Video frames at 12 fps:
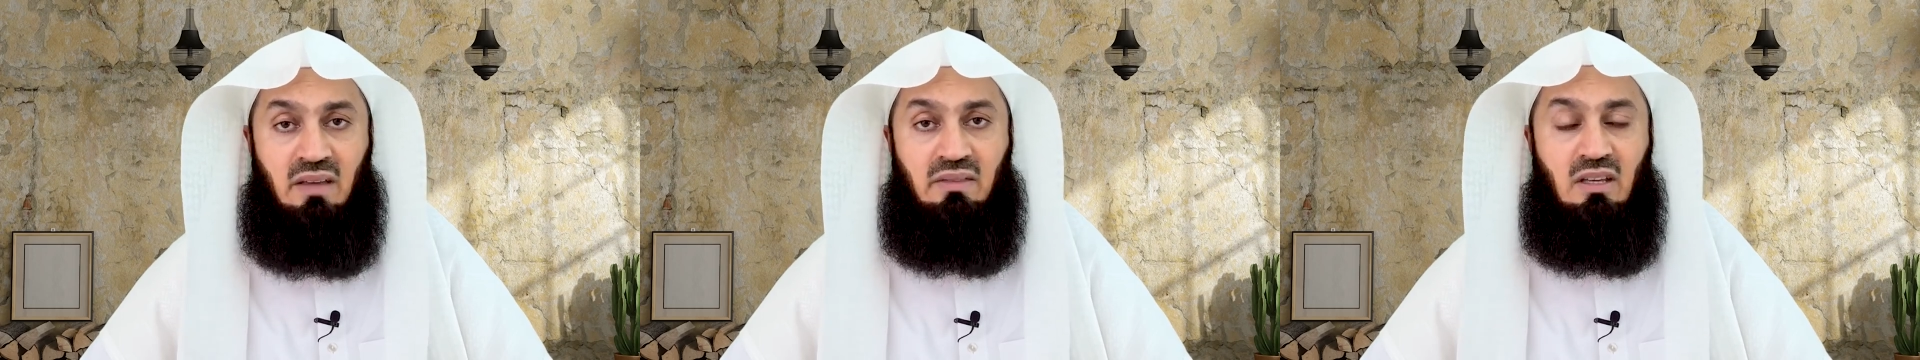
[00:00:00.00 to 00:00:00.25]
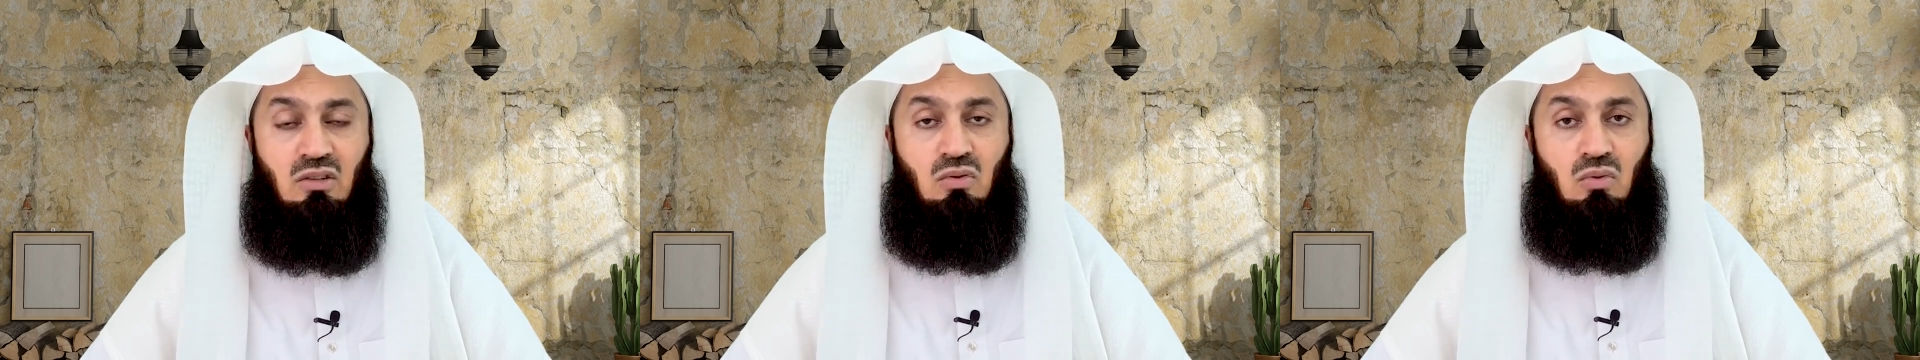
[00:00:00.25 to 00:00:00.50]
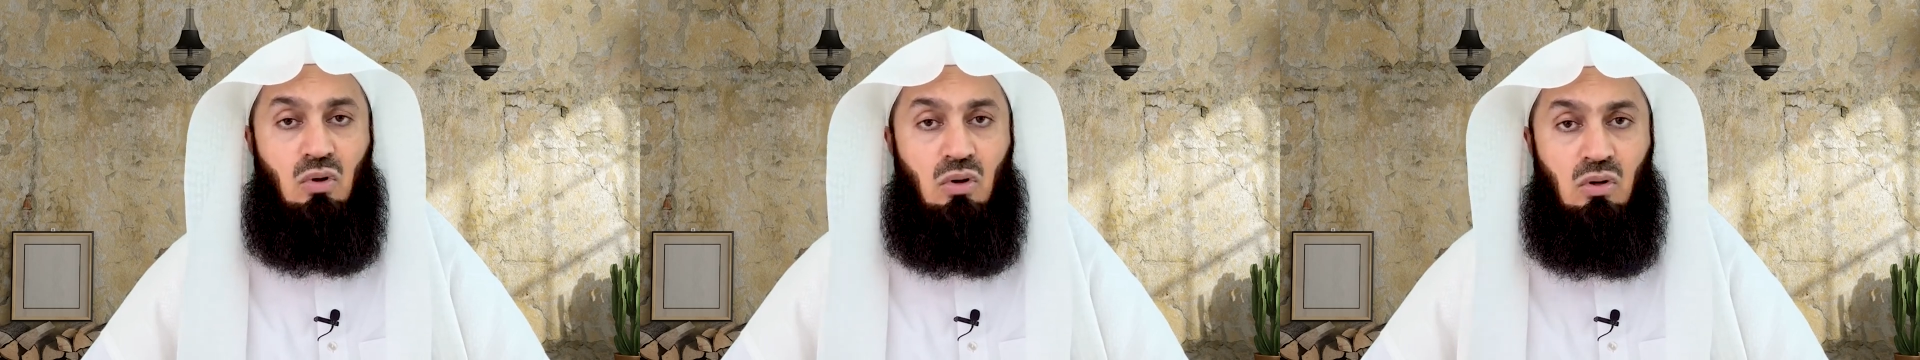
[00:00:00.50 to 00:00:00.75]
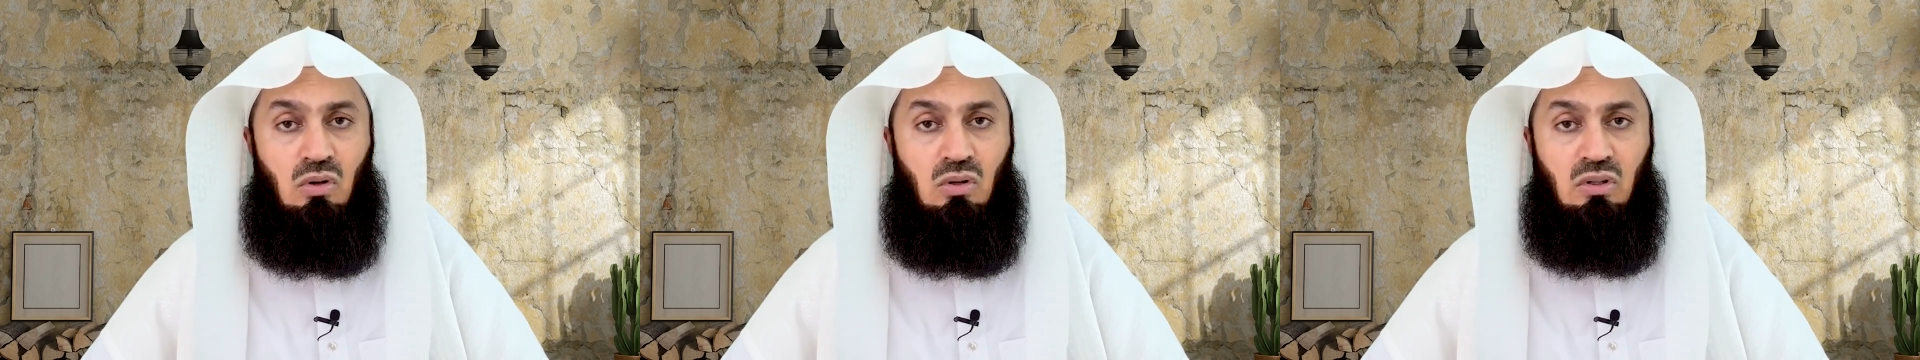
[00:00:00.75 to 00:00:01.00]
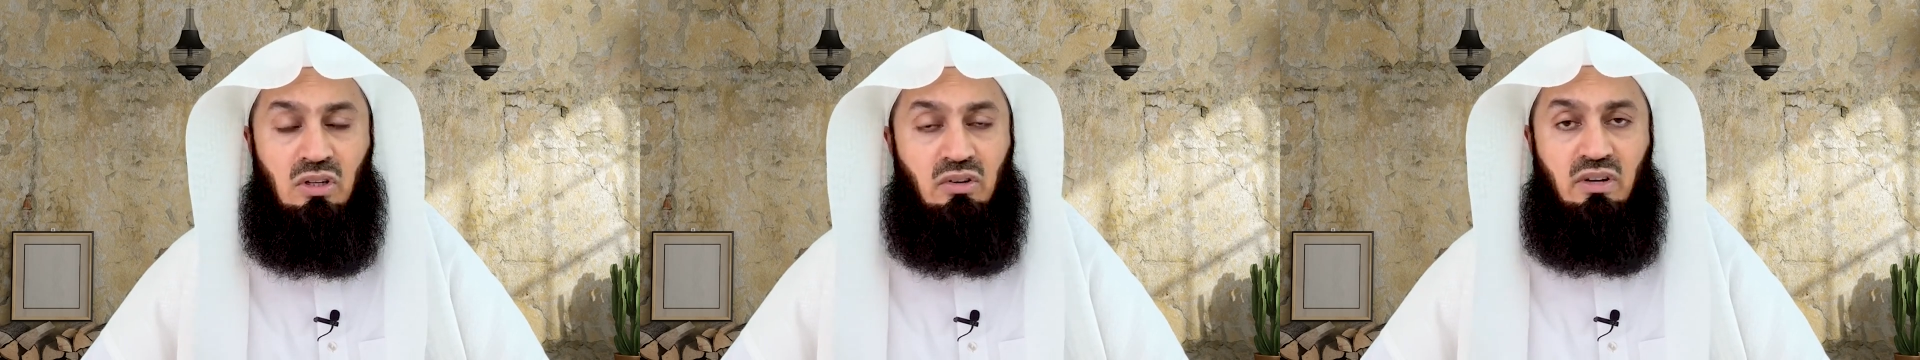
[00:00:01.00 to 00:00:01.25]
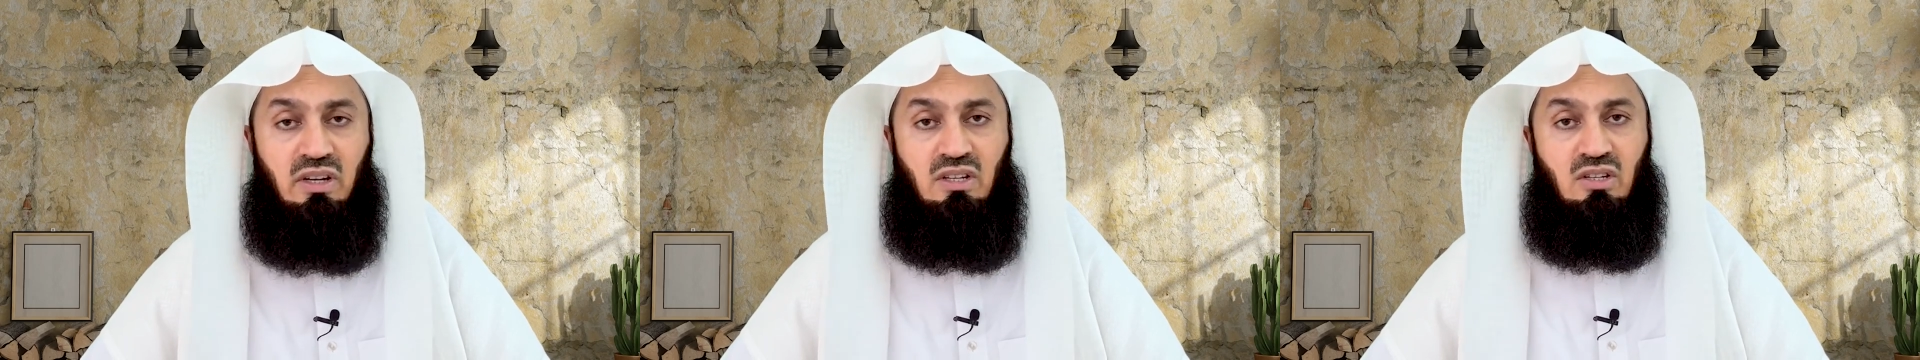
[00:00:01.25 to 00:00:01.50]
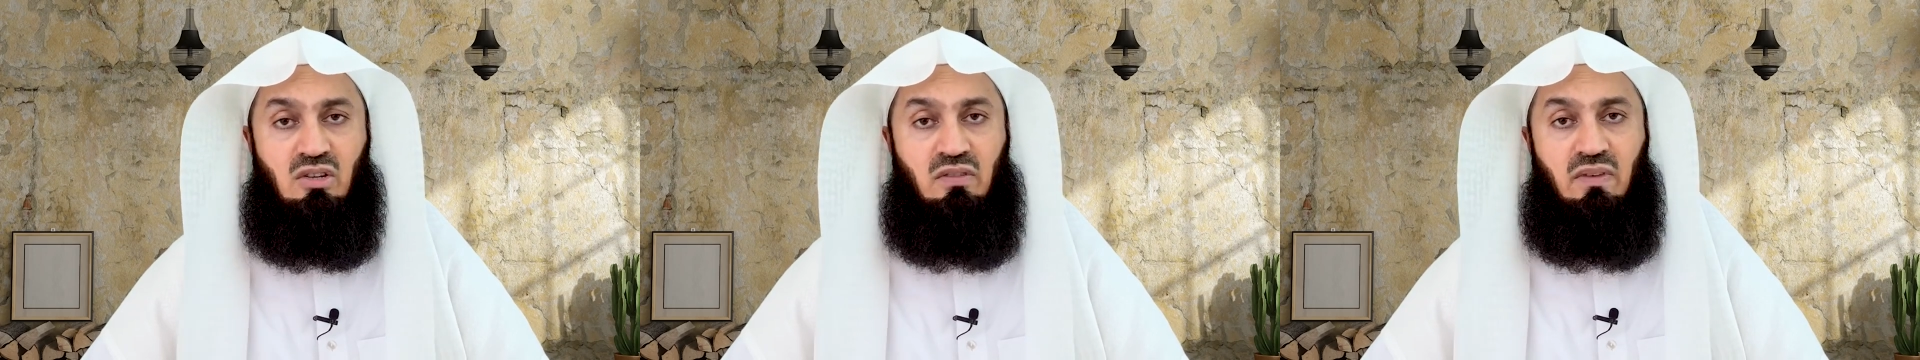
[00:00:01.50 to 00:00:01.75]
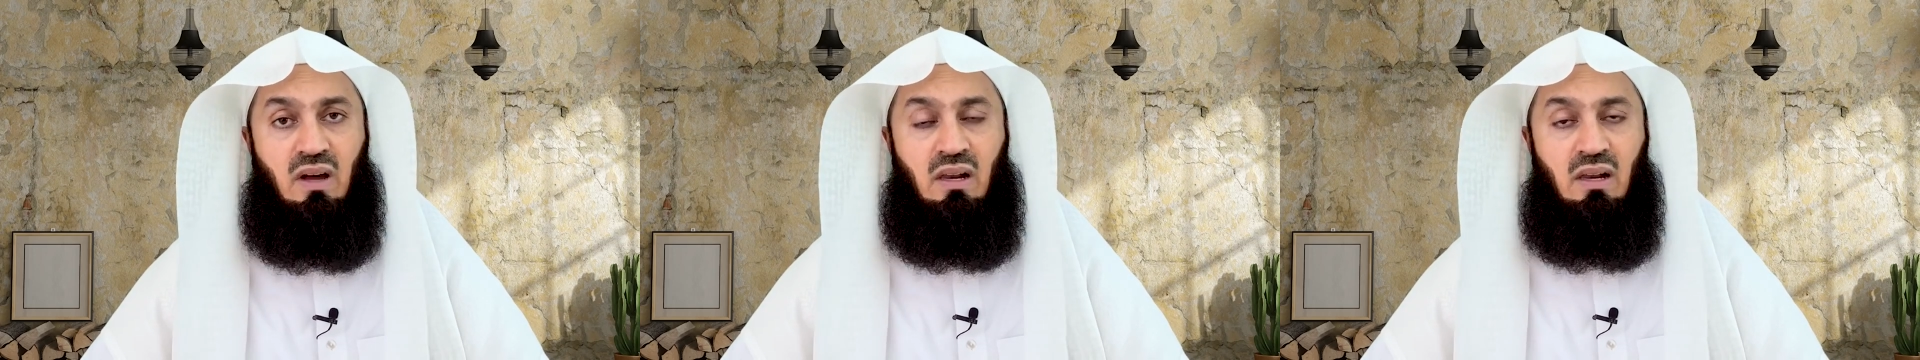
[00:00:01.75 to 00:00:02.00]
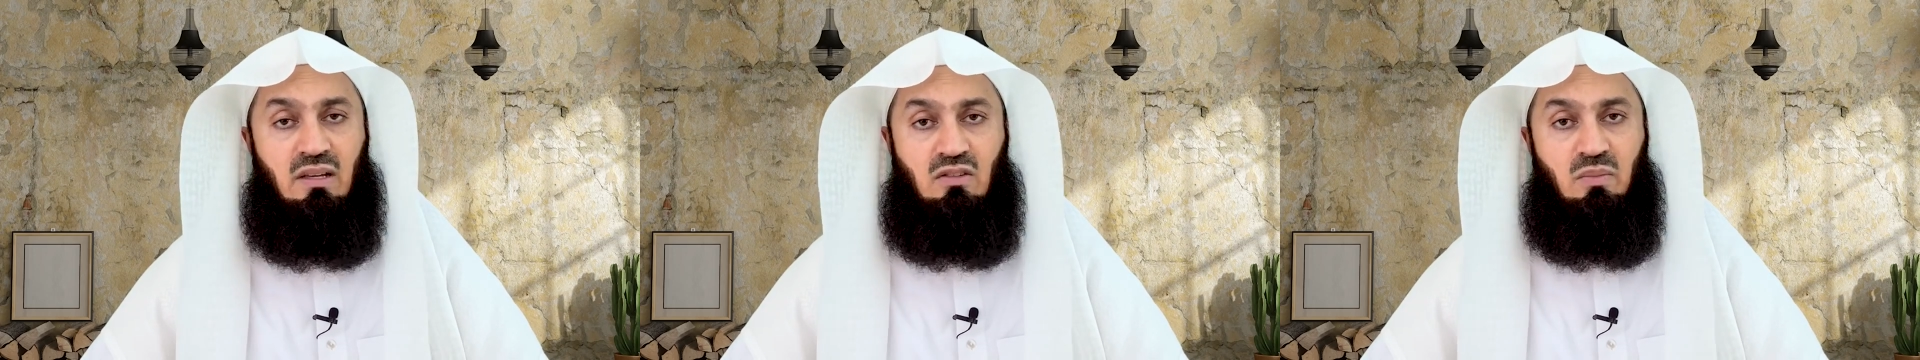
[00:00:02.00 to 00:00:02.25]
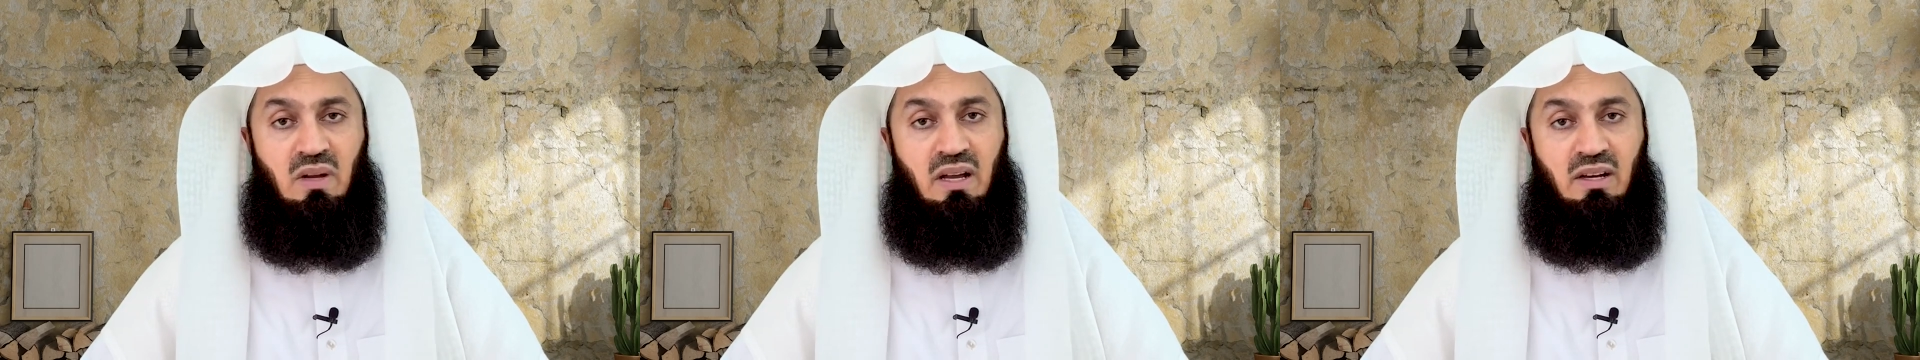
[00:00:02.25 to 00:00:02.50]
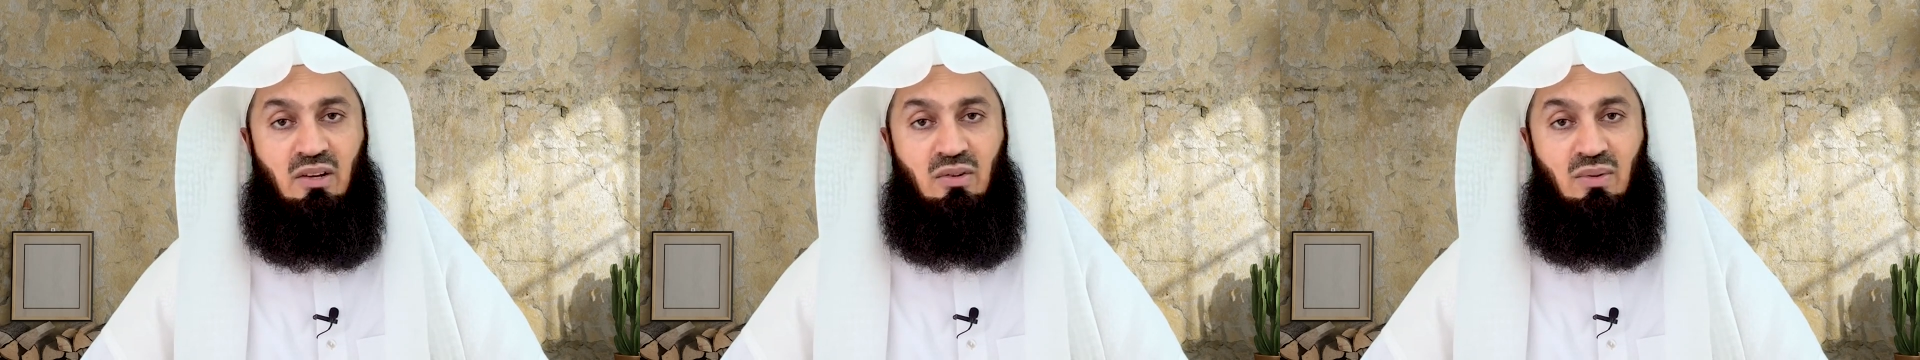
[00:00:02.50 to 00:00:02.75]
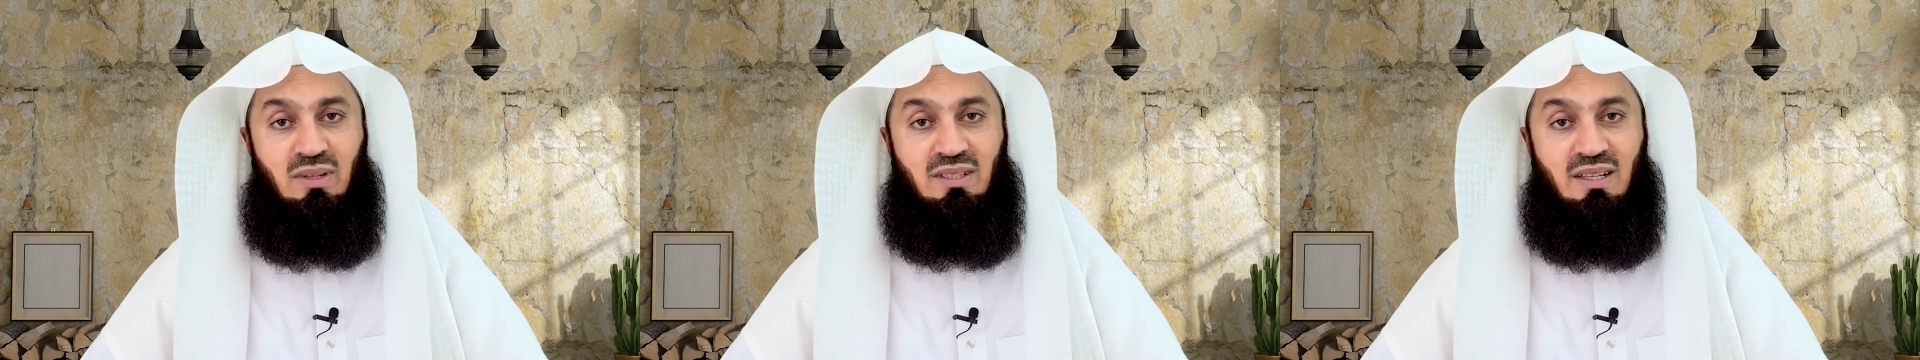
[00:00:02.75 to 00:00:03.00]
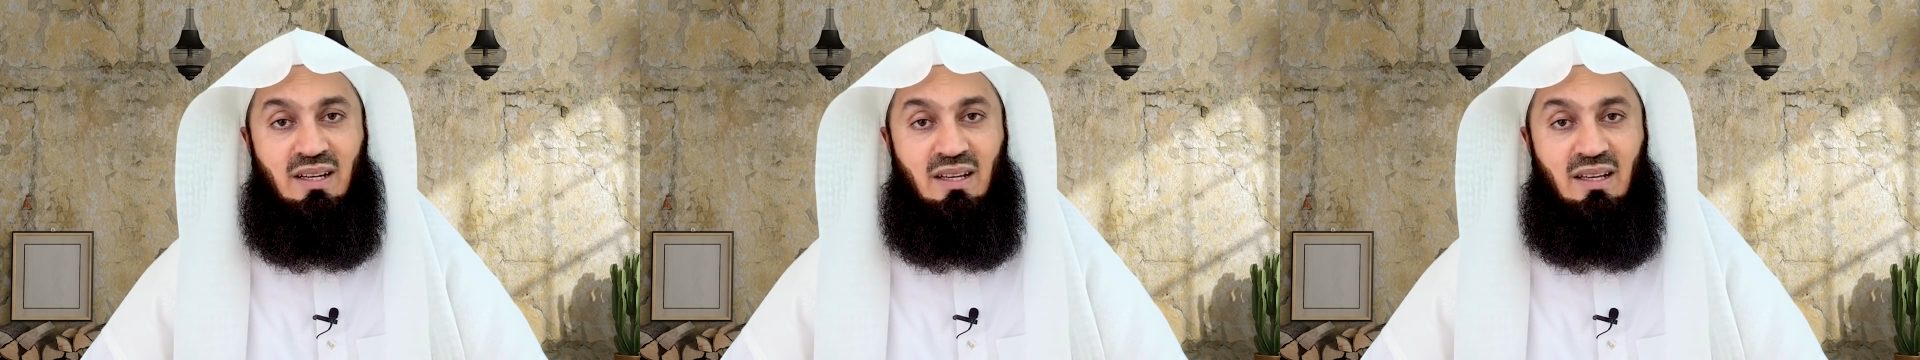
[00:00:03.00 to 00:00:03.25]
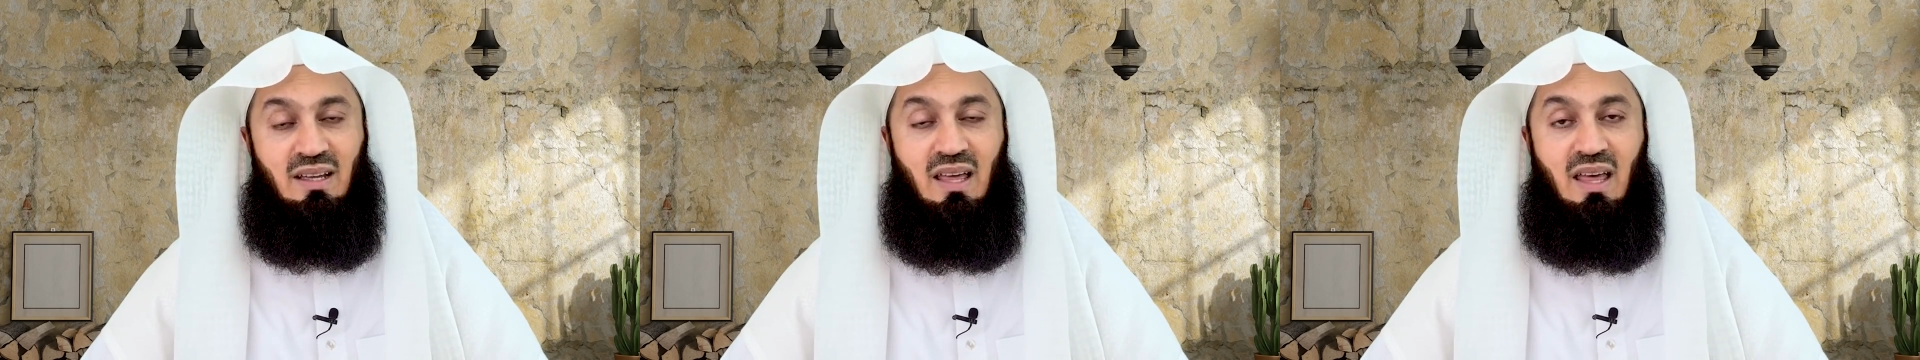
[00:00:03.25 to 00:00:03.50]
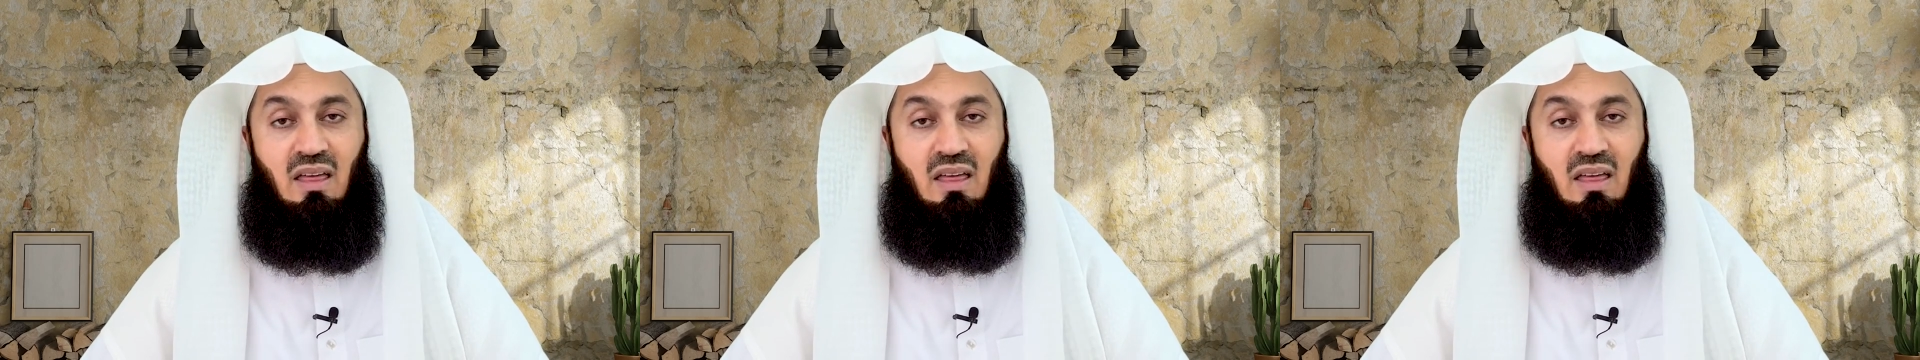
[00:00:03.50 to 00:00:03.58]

and then to all the creatures of Allah subhanahu wa ta'ala.